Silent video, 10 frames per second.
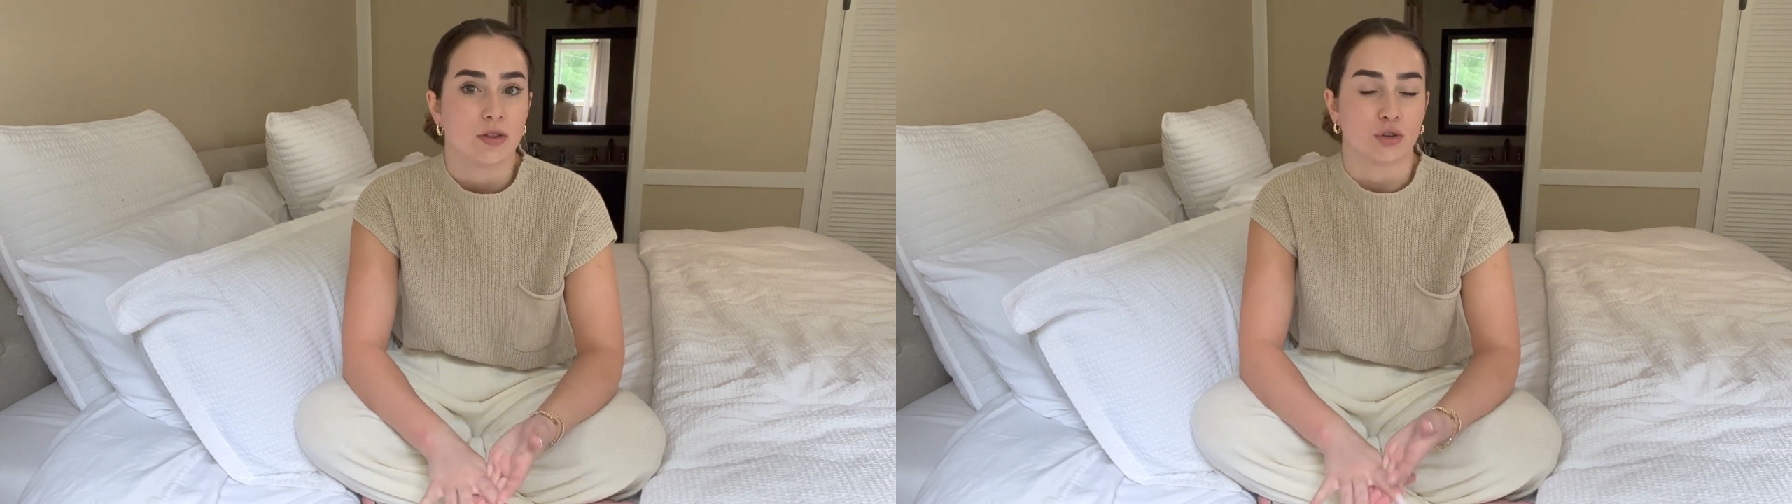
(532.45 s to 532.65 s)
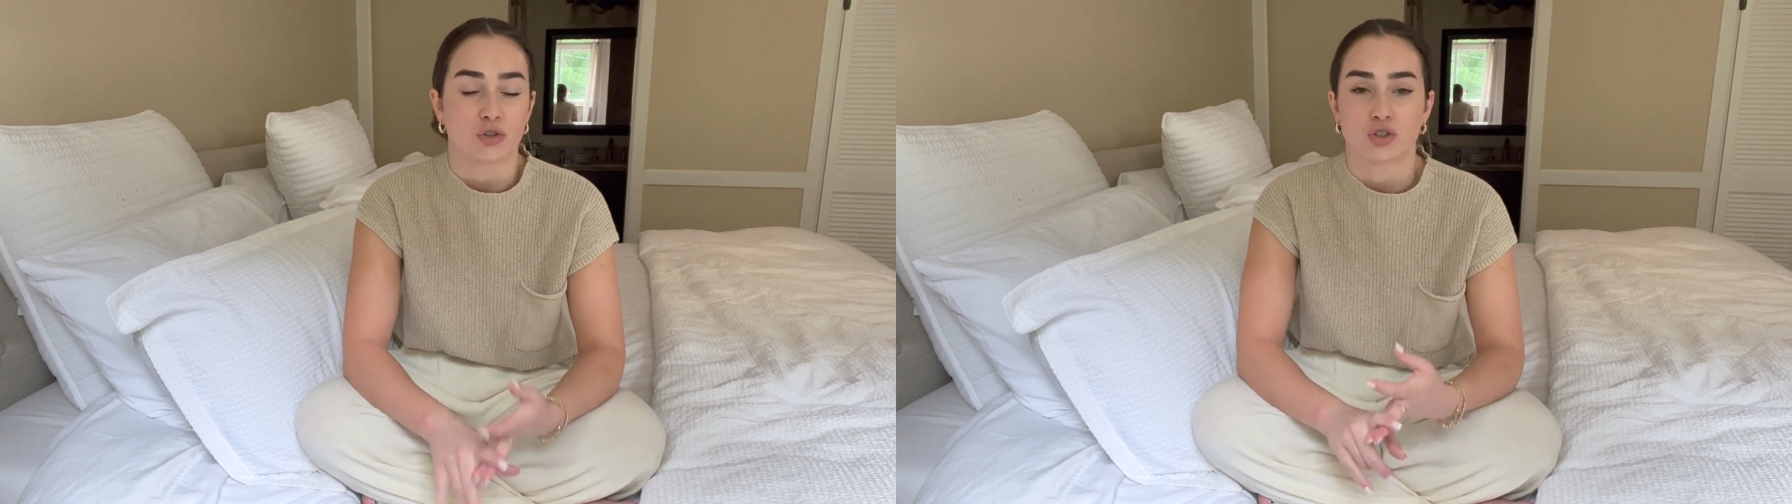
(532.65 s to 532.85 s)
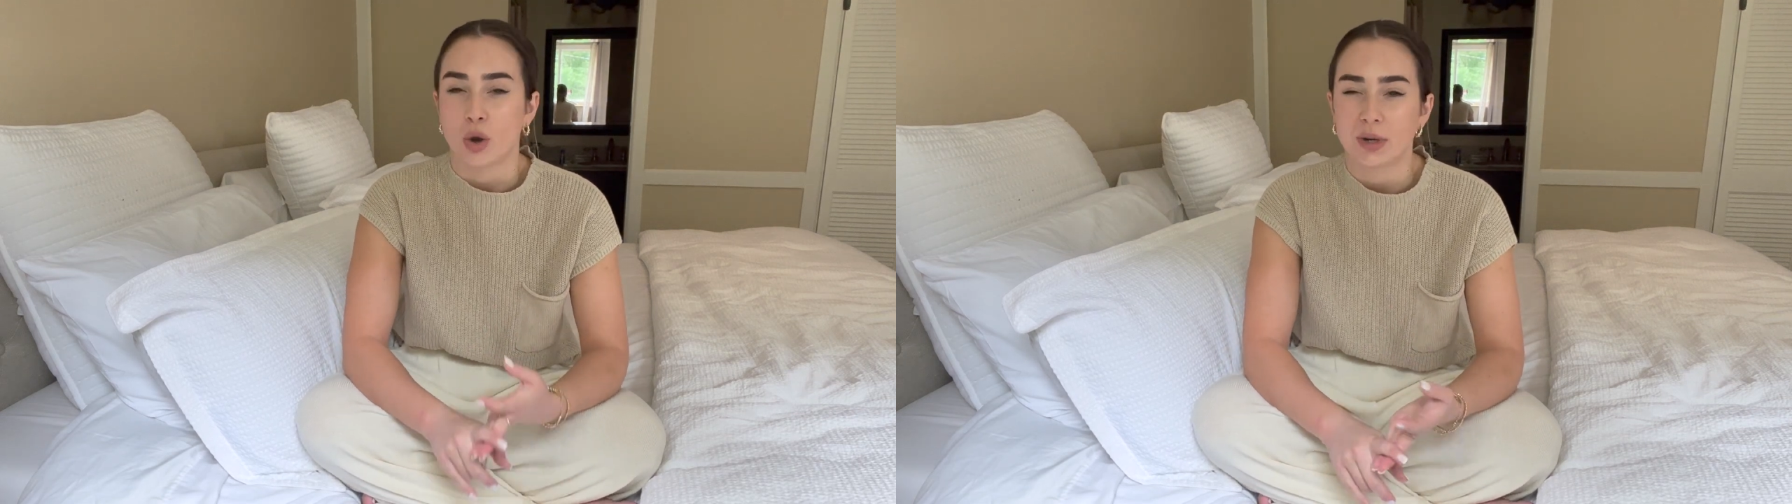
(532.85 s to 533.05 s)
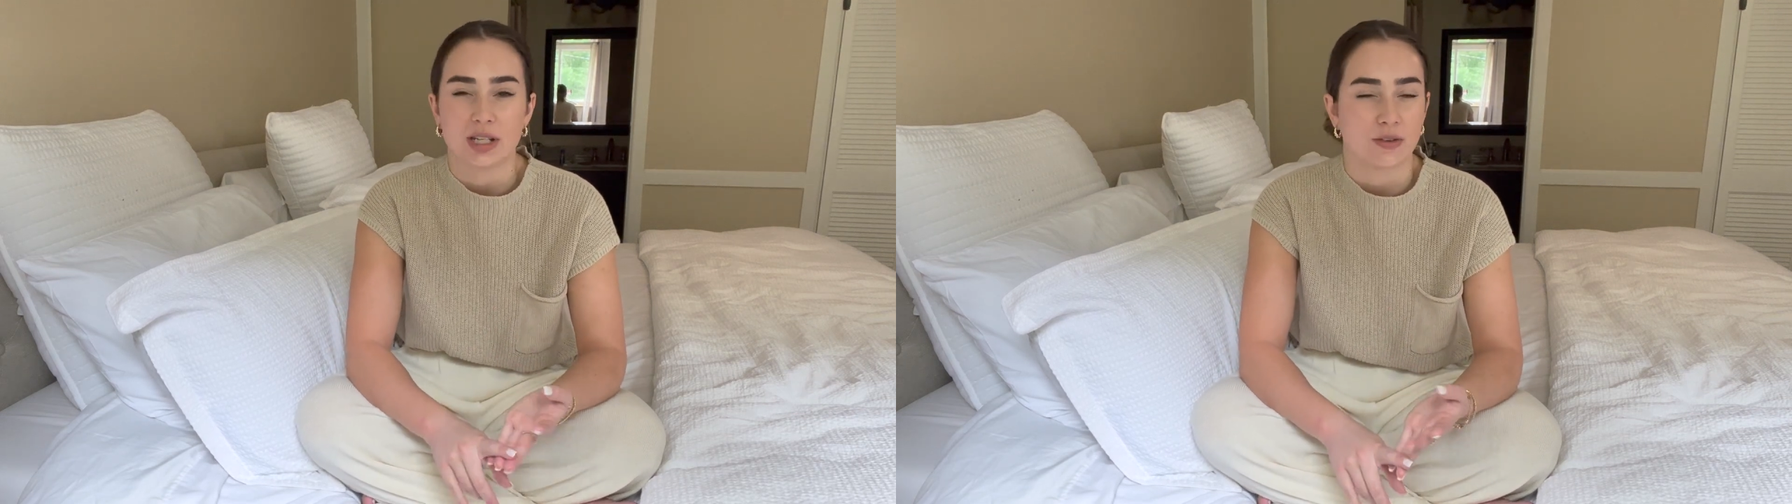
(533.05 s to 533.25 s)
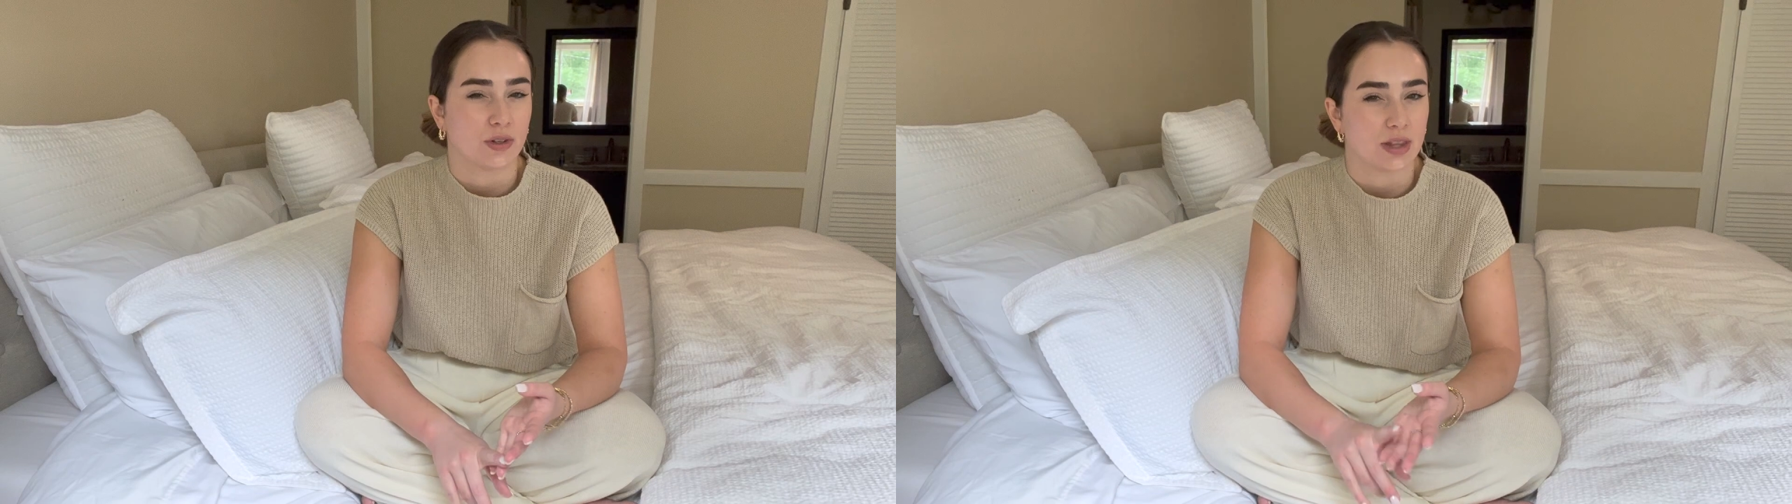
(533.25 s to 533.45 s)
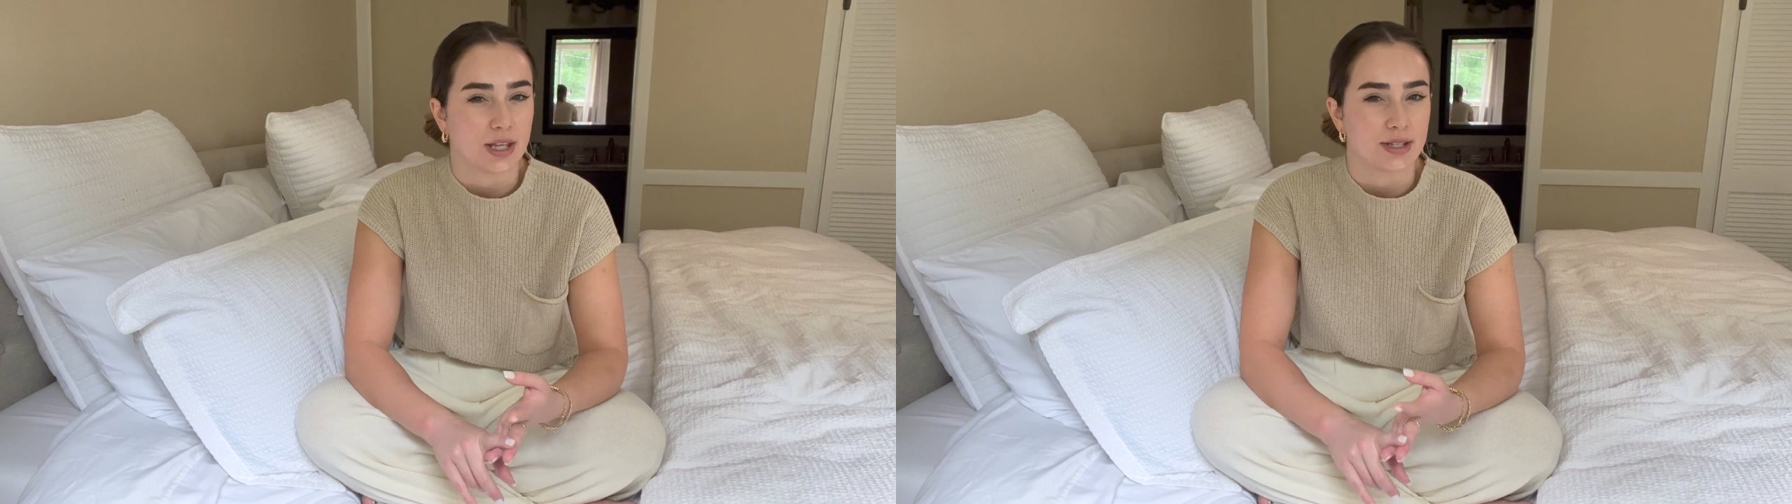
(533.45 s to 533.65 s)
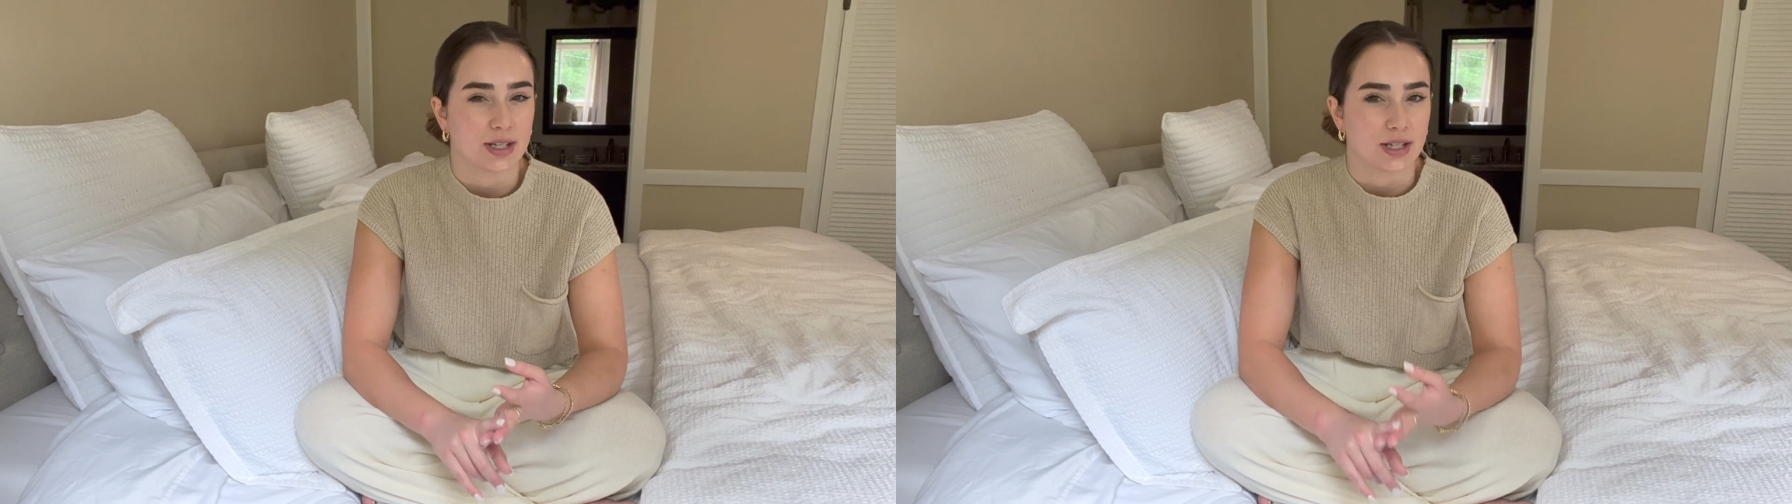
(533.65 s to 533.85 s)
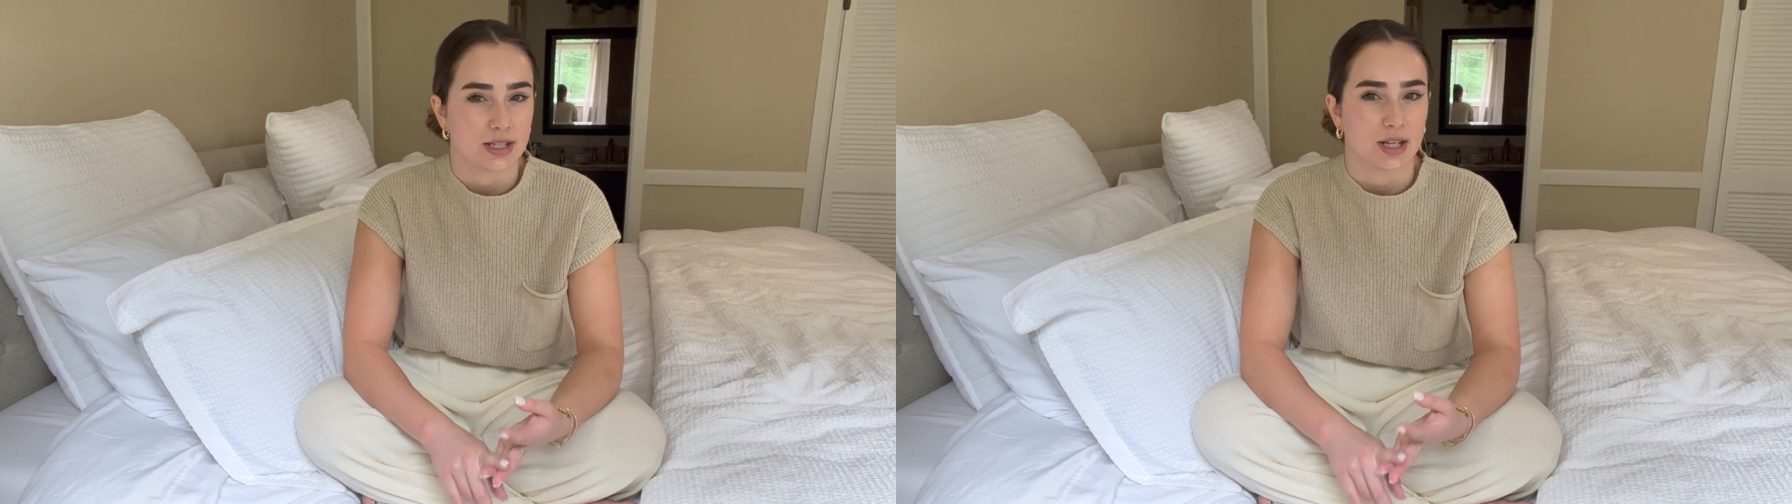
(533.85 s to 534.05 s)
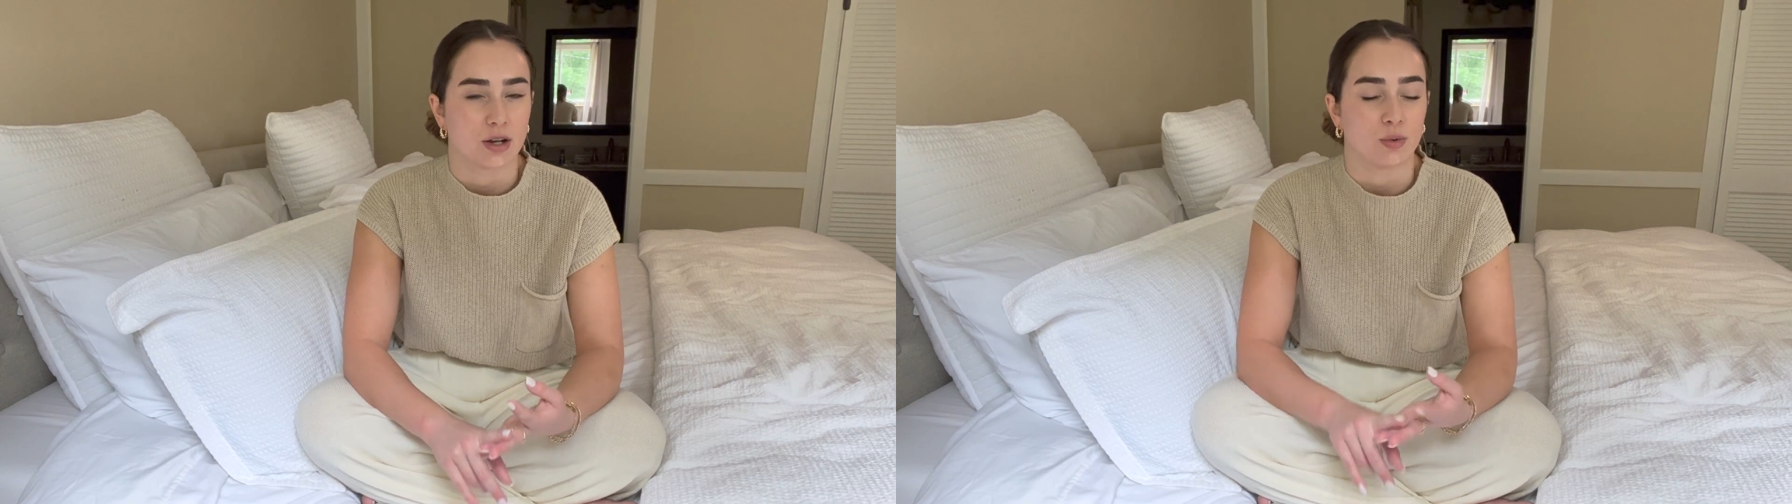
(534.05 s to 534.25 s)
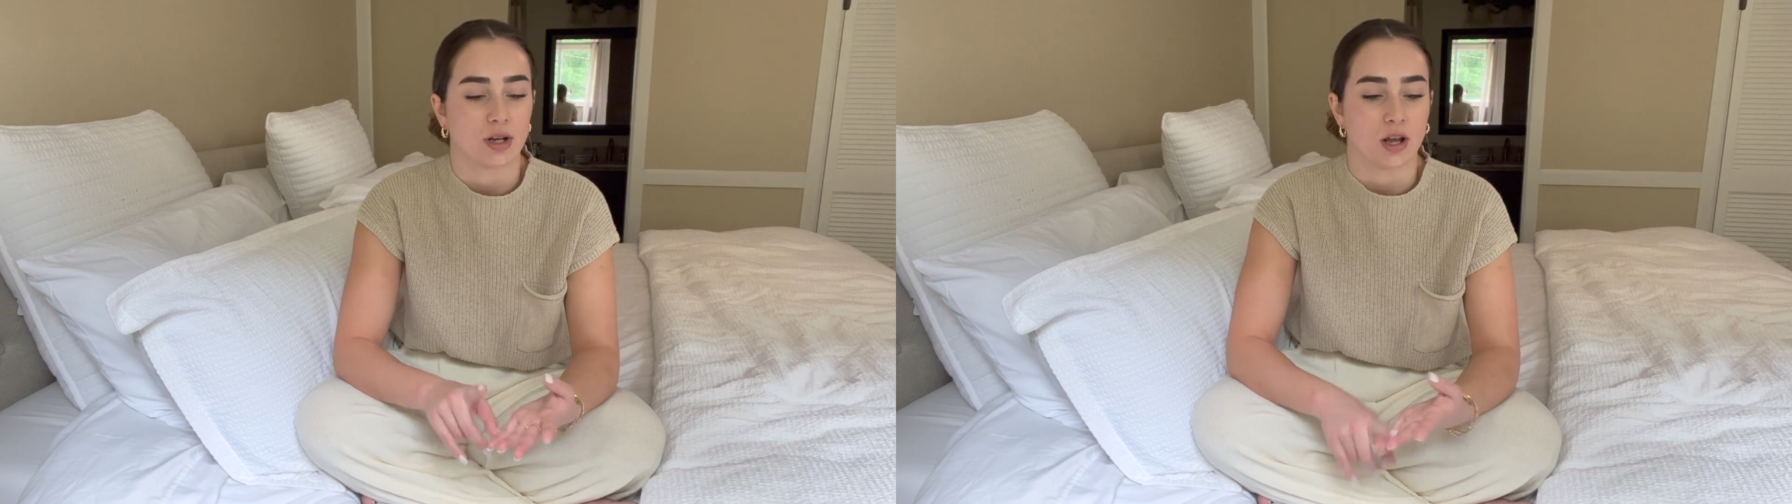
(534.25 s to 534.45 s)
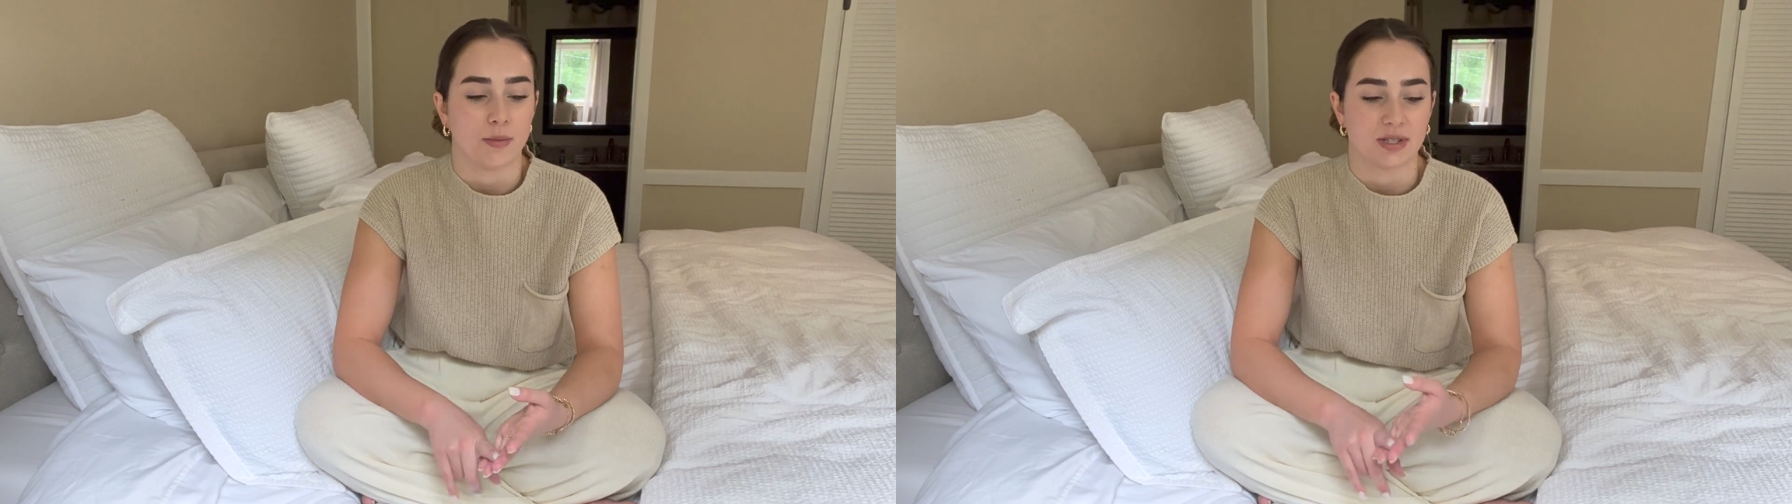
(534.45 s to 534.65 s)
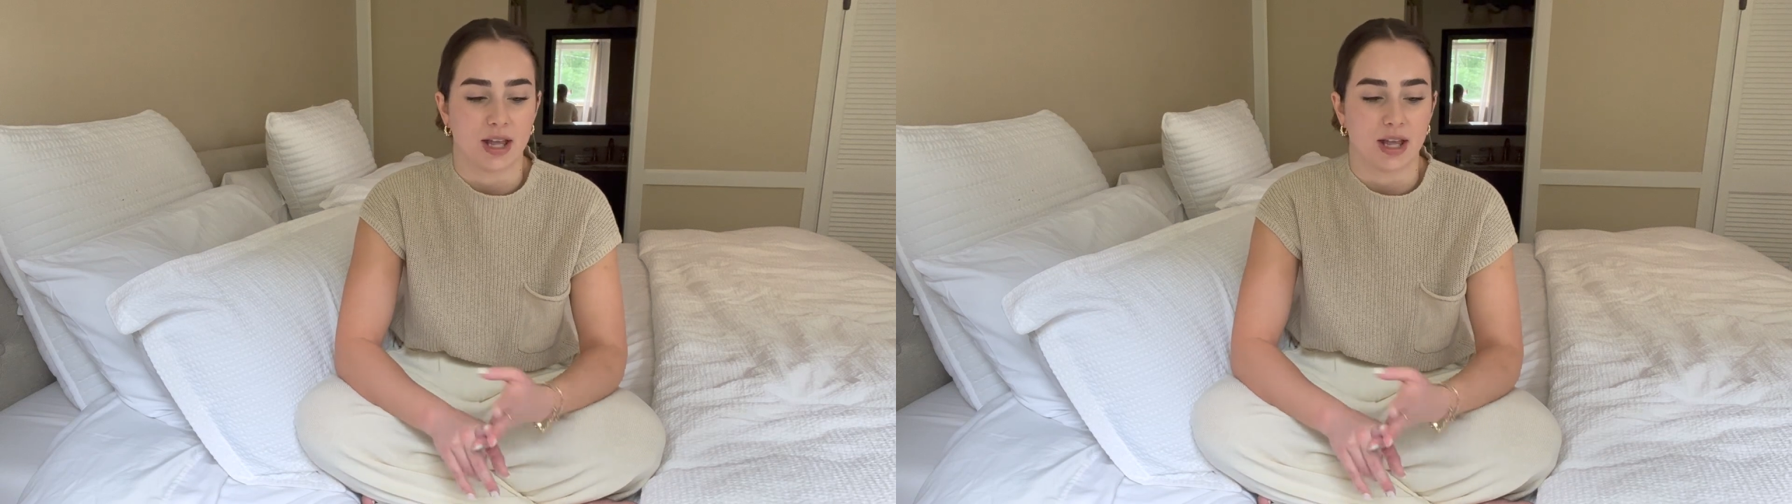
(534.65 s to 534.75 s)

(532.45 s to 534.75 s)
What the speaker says: There's so many different things to consider when it comes to